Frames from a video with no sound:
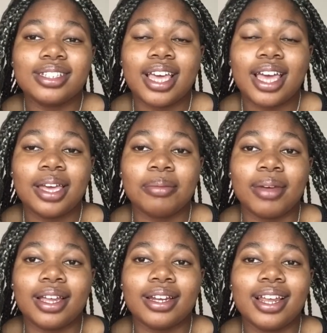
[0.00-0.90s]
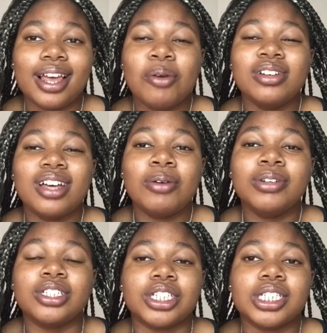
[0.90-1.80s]
hey man, I
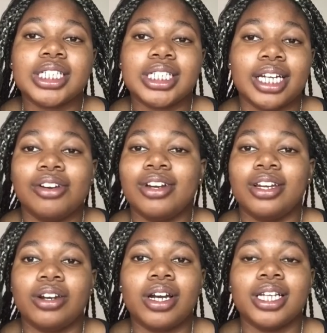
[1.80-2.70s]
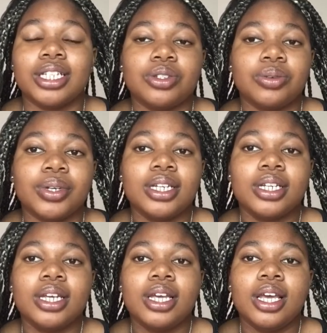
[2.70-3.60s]
was just generally not into it.
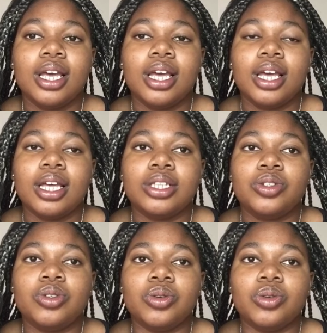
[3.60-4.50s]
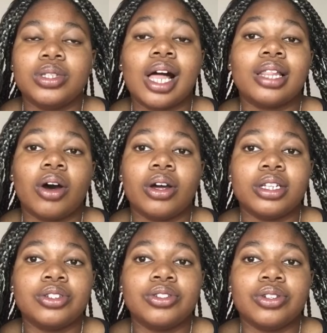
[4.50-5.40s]
To tell the
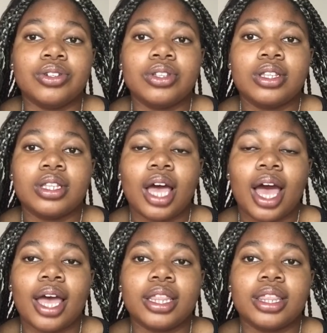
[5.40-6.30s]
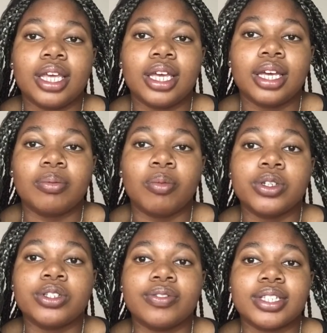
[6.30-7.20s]
honest truth, I think
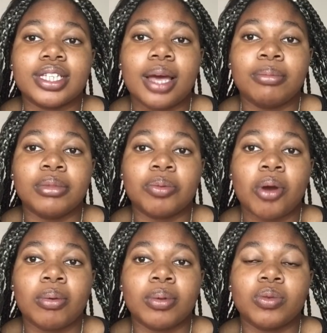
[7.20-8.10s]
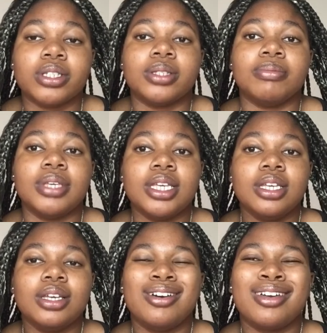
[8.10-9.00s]
most of the time the problem was
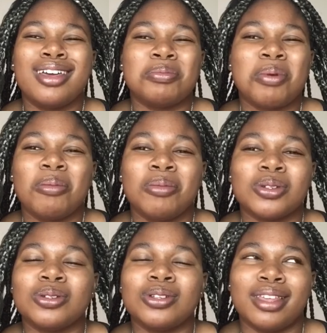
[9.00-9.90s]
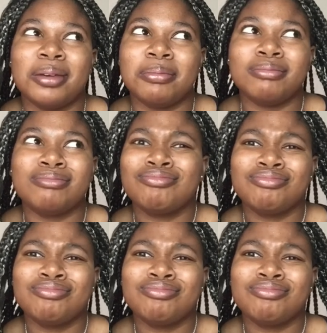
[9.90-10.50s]
me. Okay, the problem was also them,